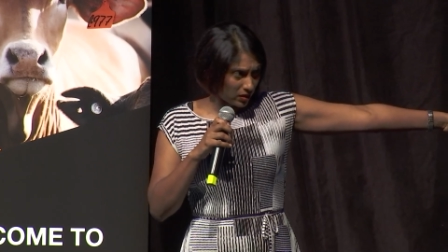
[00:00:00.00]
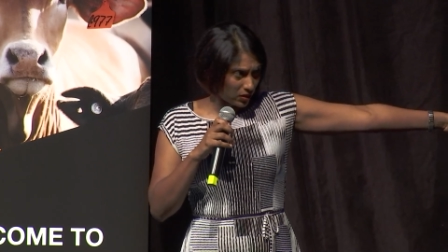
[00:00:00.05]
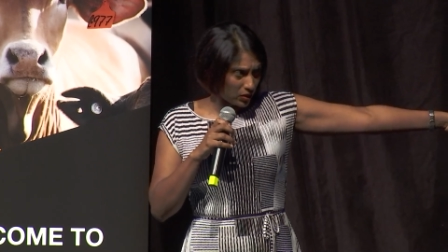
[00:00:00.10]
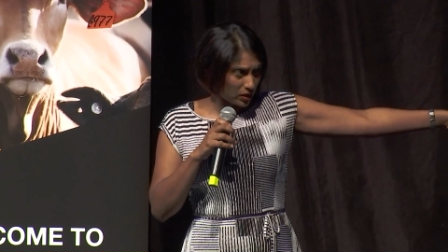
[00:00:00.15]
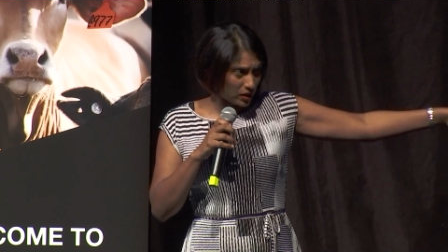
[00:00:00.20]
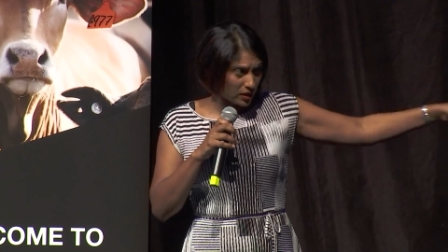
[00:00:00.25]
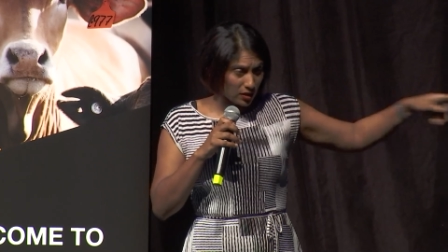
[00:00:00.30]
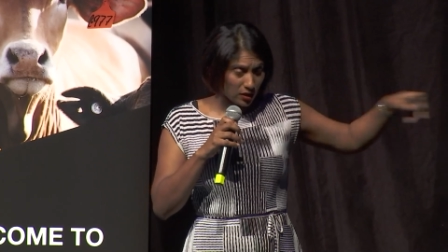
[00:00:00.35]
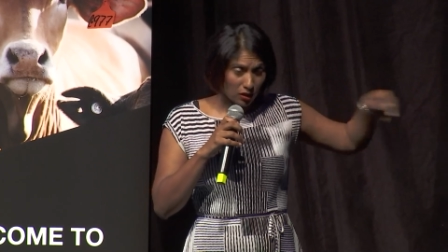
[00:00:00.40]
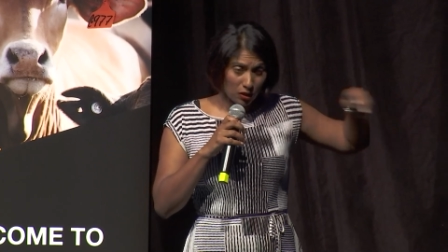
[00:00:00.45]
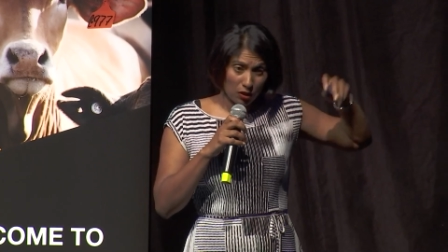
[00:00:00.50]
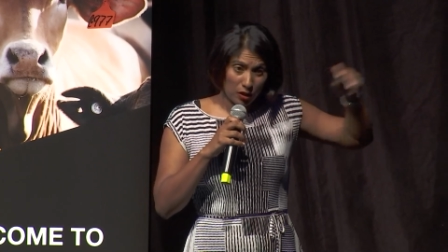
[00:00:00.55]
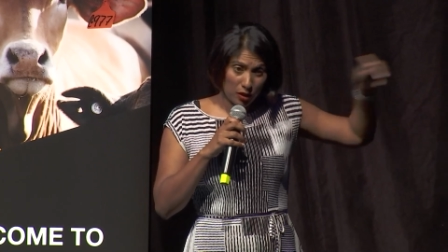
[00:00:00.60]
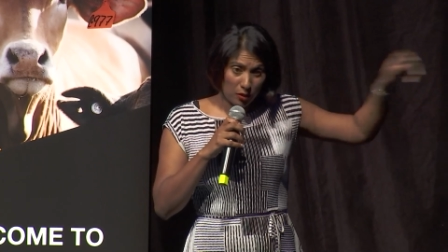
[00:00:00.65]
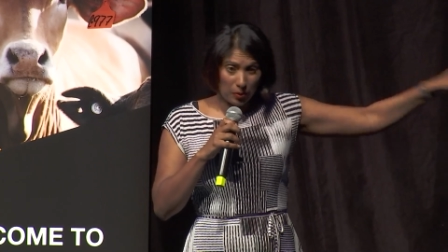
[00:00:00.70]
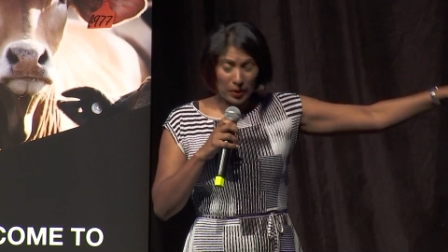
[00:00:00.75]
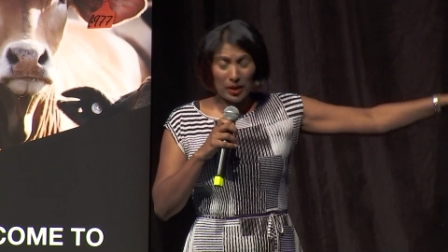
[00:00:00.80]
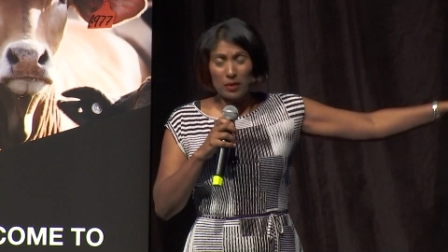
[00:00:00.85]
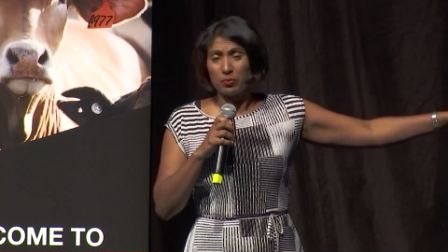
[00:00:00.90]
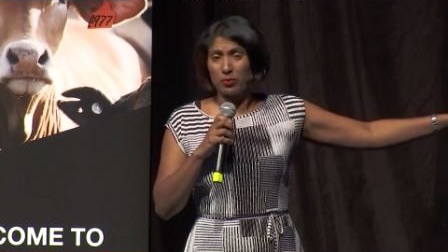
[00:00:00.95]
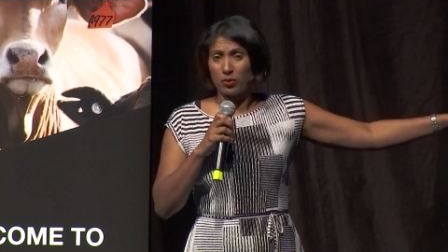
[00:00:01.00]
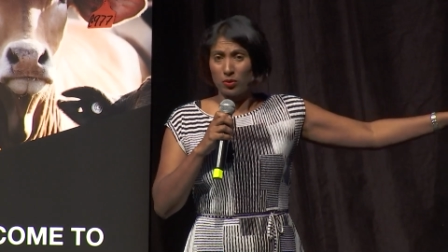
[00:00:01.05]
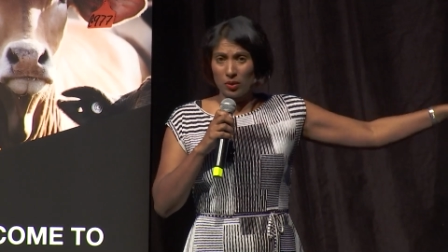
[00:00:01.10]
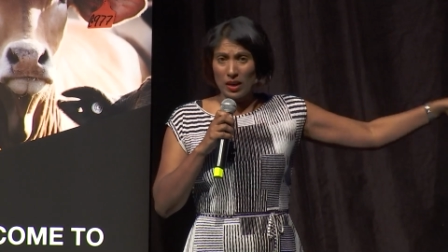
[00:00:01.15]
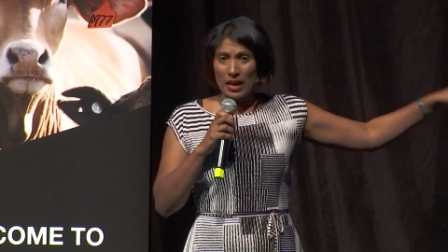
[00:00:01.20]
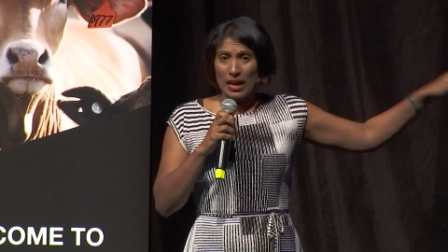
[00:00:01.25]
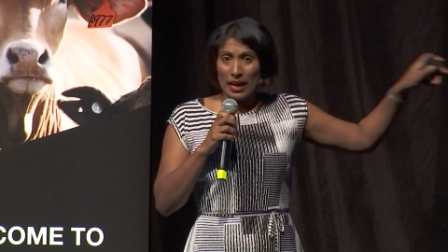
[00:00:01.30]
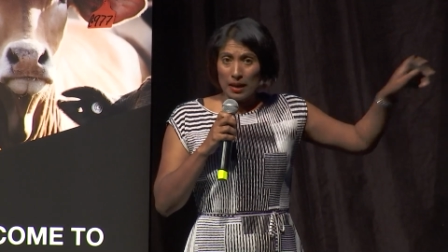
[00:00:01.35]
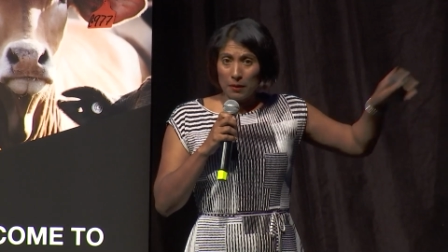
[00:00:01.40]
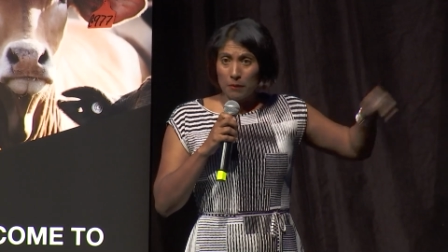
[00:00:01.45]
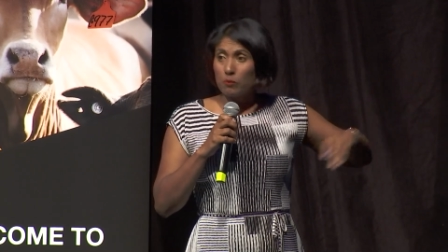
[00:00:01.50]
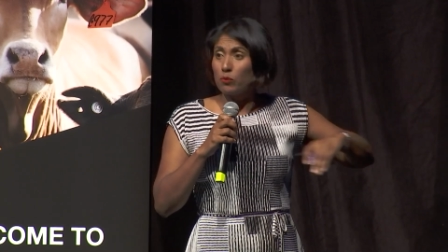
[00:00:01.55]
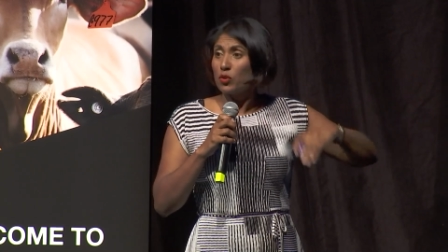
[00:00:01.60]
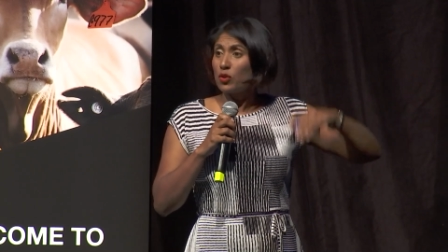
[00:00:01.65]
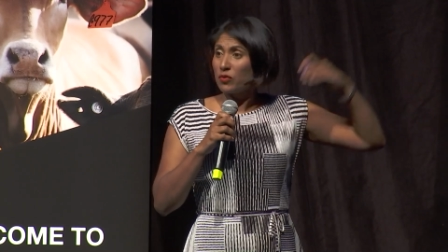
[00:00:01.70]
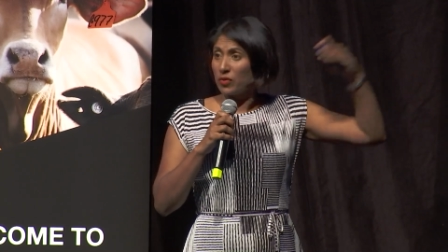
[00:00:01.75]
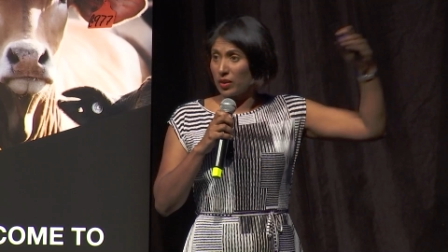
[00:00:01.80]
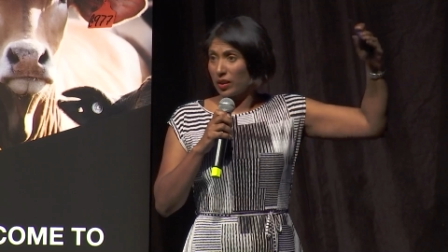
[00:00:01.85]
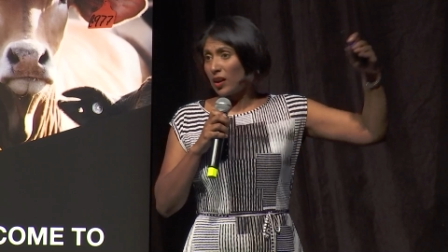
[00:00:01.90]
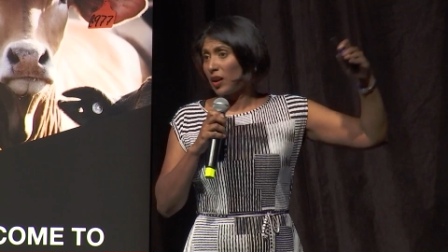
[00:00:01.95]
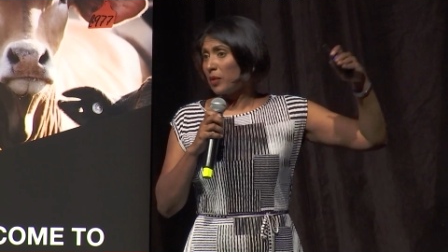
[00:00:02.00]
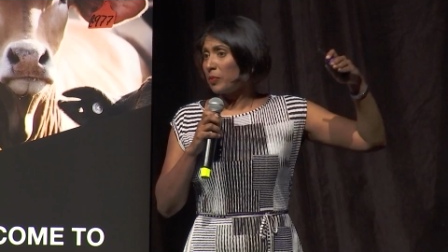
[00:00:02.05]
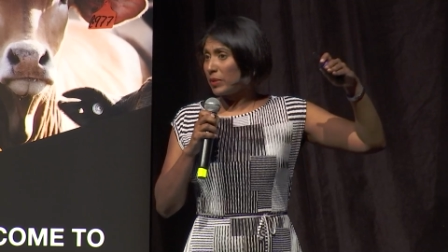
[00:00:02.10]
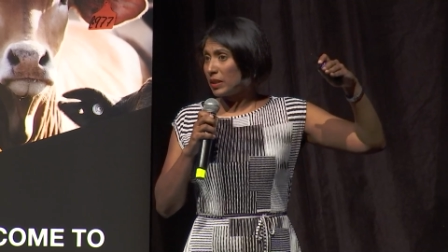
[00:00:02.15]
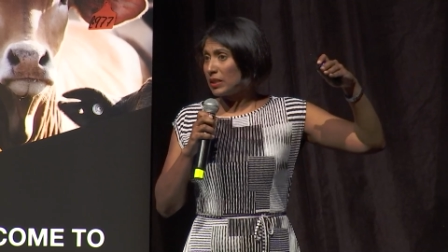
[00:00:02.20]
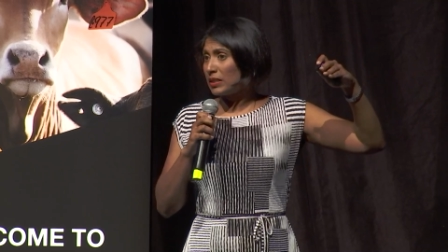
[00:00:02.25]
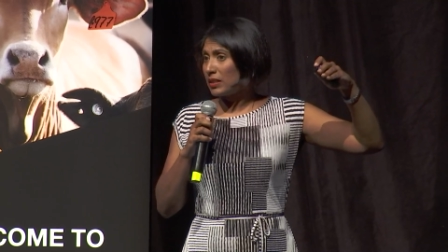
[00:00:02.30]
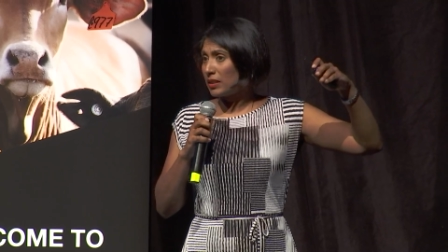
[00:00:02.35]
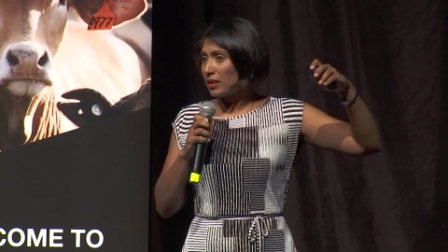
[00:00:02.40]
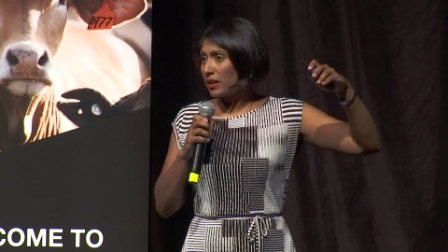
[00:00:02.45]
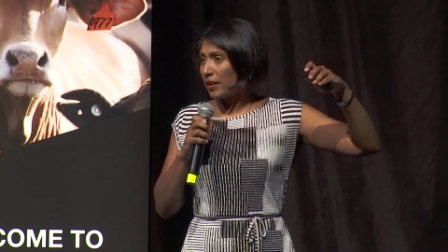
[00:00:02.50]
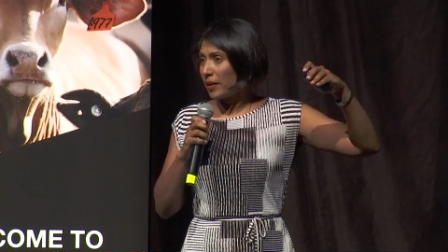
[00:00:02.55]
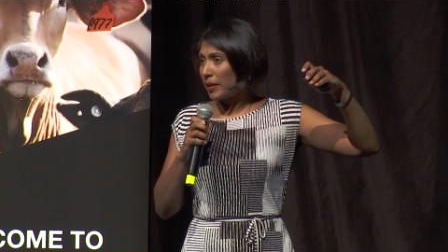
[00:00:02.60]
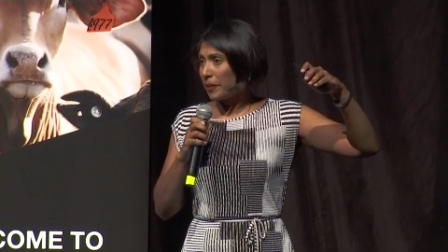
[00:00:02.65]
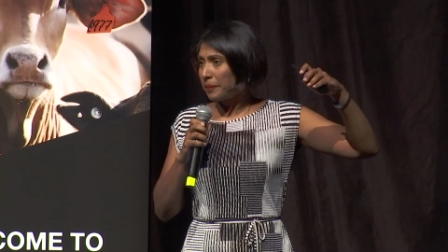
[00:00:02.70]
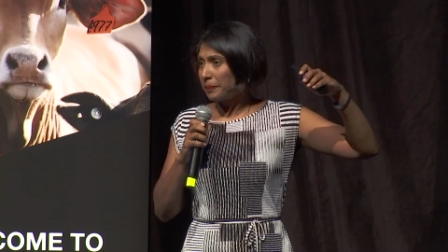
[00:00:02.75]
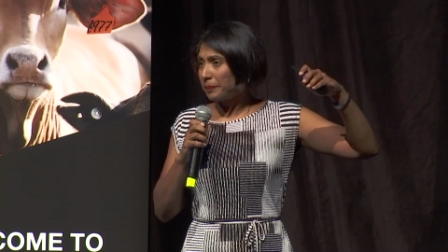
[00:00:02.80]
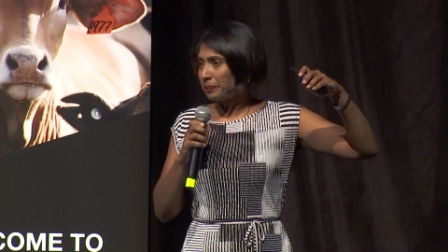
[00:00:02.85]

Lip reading: because there's a lot of people moving up into that.